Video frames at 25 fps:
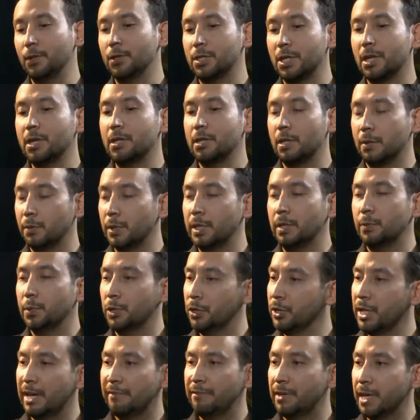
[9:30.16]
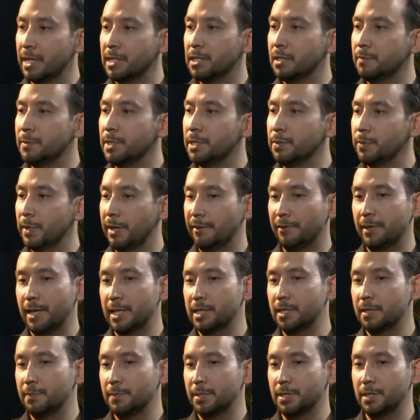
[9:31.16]
Look, so yeah, we do have customers. We have
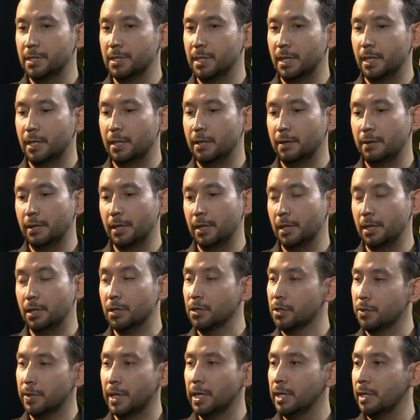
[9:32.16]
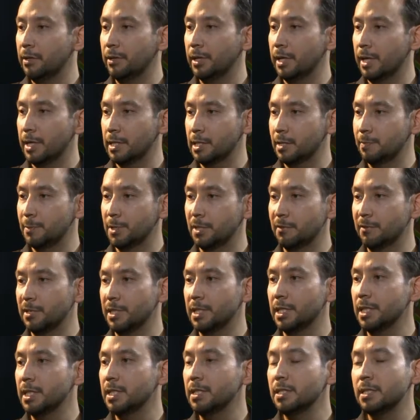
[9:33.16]
customers in Australia and customers
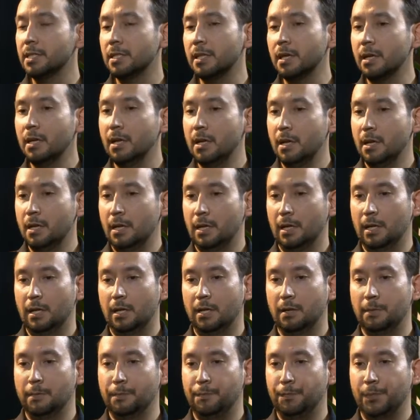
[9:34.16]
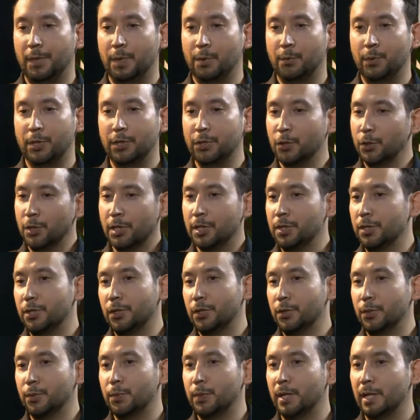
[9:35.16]
overseas. We're talking
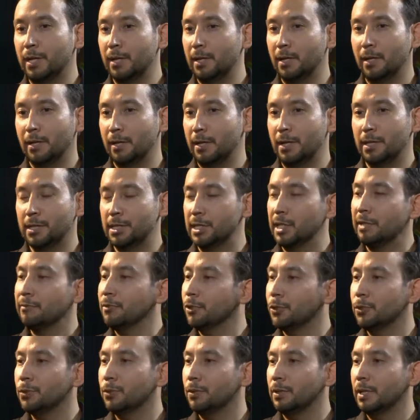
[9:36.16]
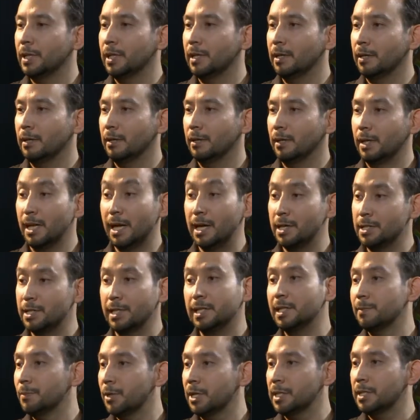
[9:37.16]
to several large
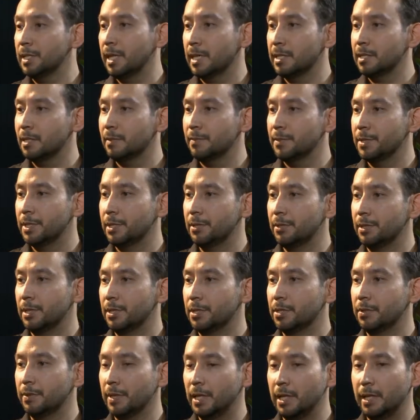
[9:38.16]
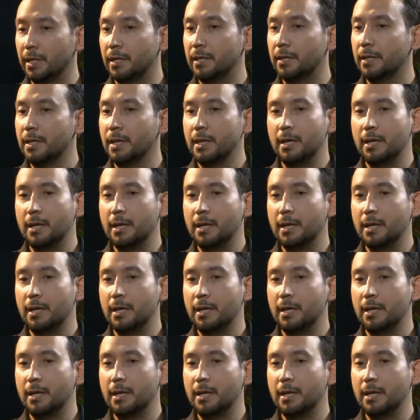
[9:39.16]
enterprise customers here in Australia.